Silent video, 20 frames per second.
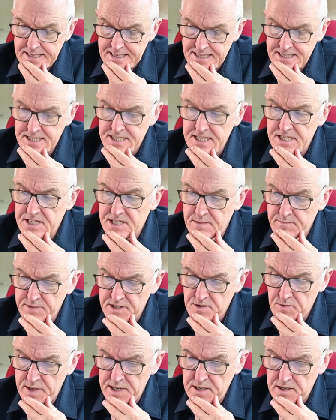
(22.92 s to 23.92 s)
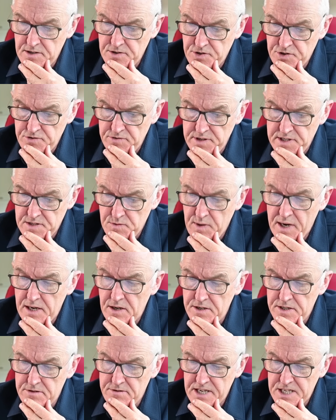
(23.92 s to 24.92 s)
consistent between countries, where
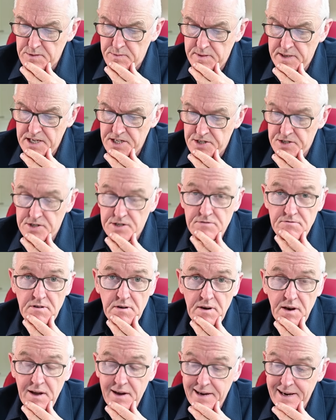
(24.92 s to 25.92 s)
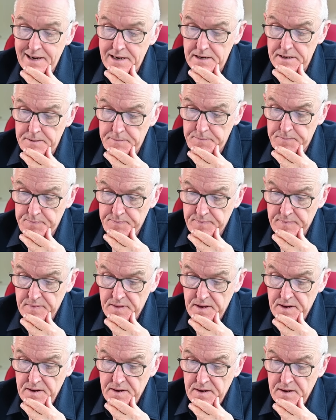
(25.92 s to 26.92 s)
other explanations are unlikely,
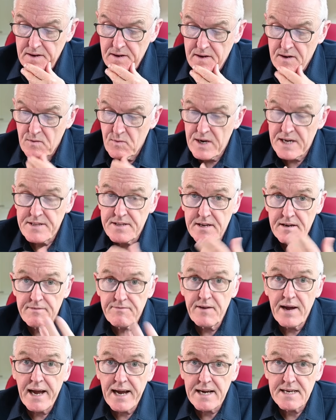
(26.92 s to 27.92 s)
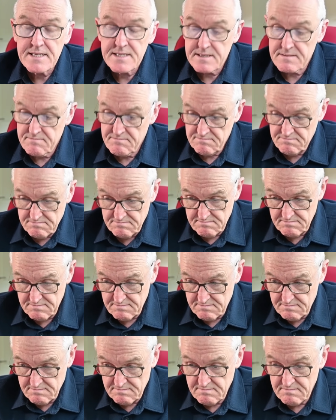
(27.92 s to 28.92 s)
where the effect
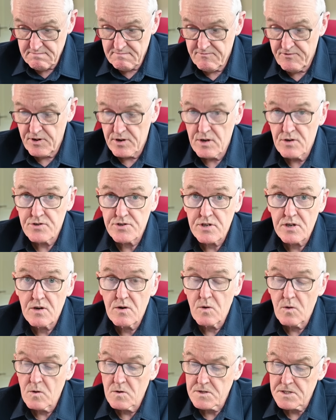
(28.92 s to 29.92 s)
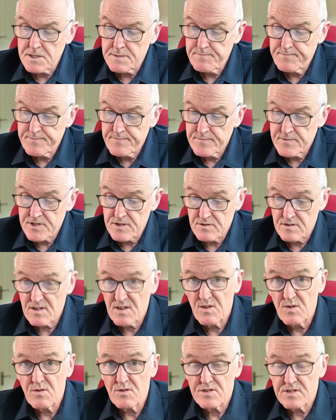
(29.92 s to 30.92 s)
follows the cause, so it's
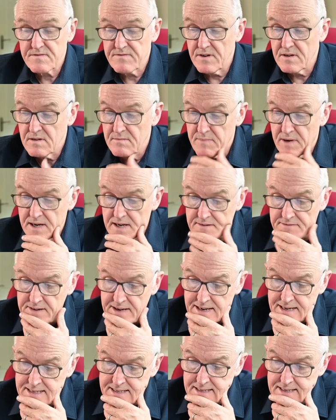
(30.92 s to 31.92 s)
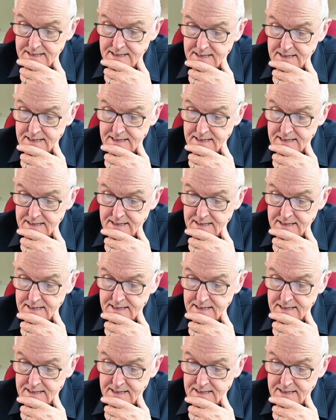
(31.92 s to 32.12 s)
cause followed by effect,